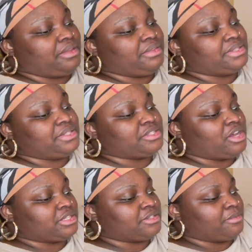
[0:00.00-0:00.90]
This is
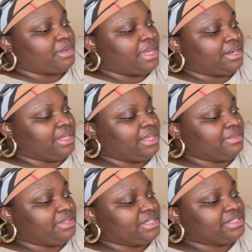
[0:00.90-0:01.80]
awesome. And
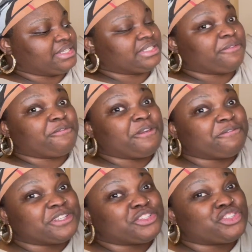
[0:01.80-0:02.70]
in this, it's
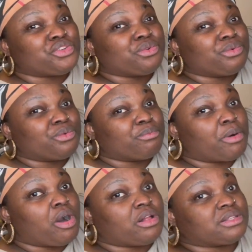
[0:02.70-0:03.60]
52
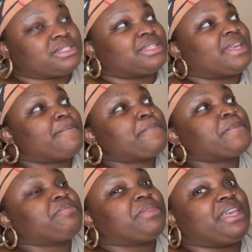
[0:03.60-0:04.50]
balls
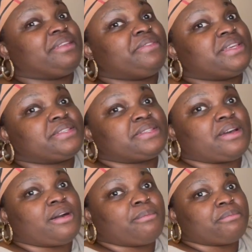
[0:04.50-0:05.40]
in this
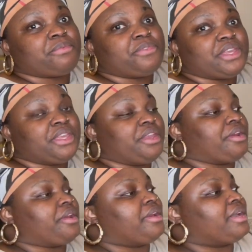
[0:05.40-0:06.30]
um, thing
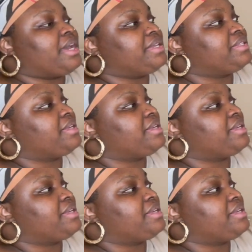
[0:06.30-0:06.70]
here, guys.